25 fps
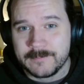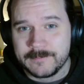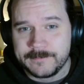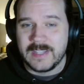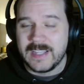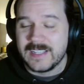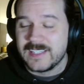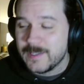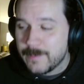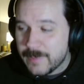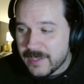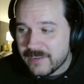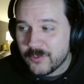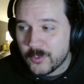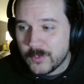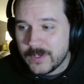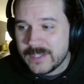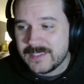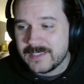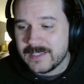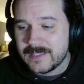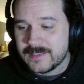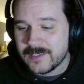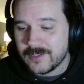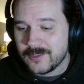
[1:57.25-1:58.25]
It's a bit of a race
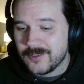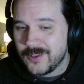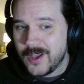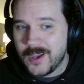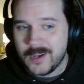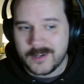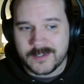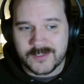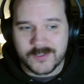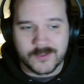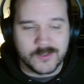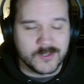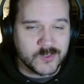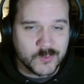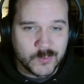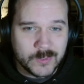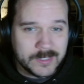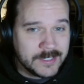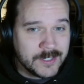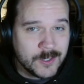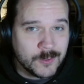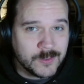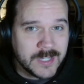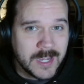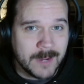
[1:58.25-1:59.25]
against the clock, so there's really
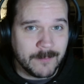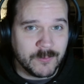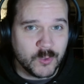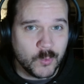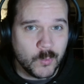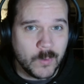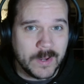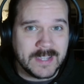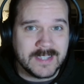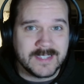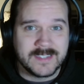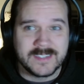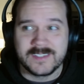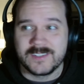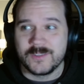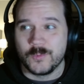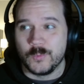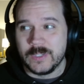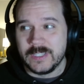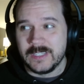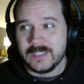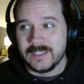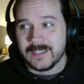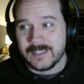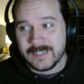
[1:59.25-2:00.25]
no time to waste.
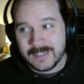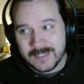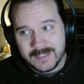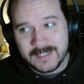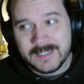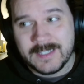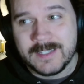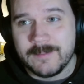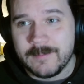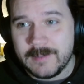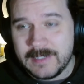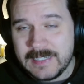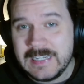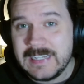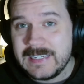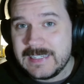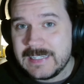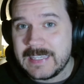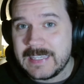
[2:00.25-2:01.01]
We need